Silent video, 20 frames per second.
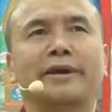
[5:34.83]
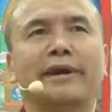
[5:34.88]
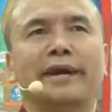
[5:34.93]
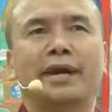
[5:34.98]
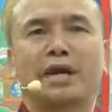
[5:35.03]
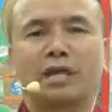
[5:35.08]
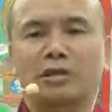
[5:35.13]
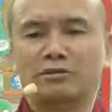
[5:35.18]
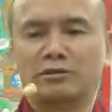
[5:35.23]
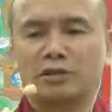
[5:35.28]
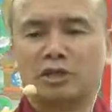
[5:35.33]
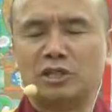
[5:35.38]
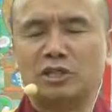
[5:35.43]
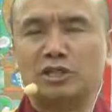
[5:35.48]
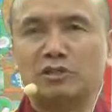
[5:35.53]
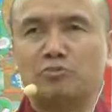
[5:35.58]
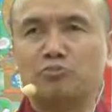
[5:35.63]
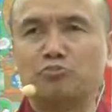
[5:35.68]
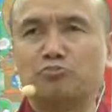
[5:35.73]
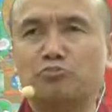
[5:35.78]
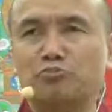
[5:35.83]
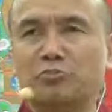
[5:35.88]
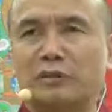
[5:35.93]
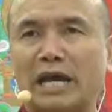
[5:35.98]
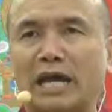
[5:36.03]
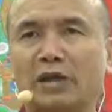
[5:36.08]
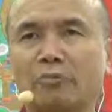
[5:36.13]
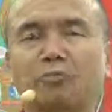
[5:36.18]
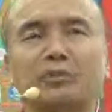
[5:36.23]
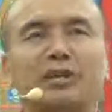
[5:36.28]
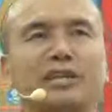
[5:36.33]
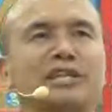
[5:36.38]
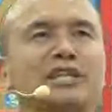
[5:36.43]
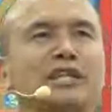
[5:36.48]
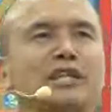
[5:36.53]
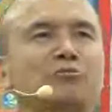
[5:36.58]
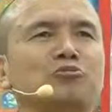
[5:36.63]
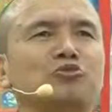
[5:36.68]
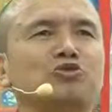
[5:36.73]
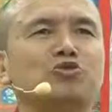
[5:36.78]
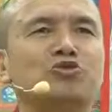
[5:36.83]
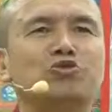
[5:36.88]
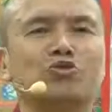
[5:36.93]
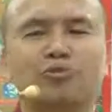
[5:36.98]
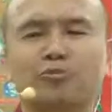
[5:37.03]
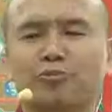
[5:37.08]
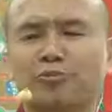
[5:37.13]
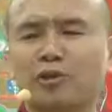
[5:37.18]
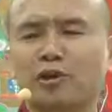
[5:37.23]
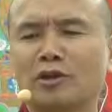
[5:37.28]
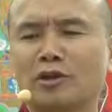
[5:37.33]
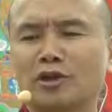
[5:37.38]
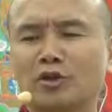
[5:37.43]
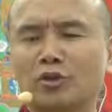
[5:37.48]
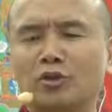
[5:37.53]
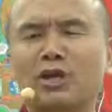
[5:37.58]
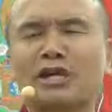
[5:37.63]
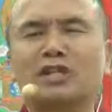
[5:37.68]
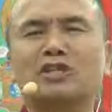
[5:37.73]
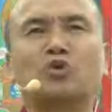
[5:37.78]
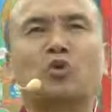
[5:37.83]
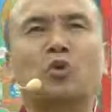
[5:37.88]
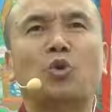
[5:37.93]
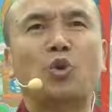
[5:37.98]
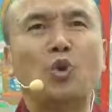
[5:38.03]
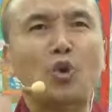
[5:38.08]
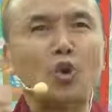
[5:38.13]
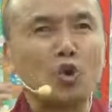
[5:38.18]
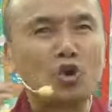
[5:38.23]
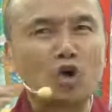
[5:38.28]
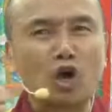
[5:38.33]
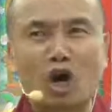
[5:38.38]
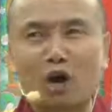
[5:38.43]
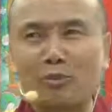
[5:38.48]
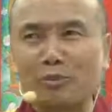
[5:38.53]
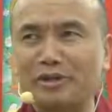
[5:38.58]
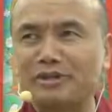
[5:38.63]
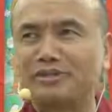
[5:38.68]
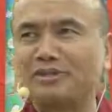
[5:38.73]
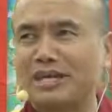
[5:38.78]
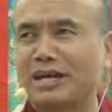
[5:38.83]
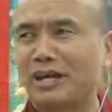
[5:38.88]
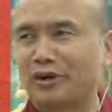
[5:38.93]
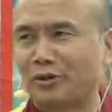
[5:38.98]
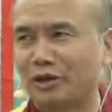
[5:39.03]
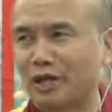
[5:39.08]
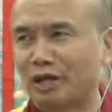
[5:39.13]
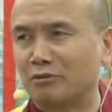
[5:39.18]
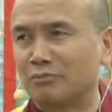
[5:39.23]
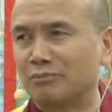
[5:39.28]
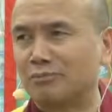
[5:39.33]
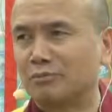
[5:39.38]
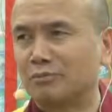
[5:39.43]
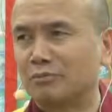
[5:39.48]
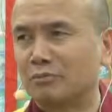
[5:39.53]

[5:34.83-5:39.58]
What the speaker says: and that made him to write a whole commentary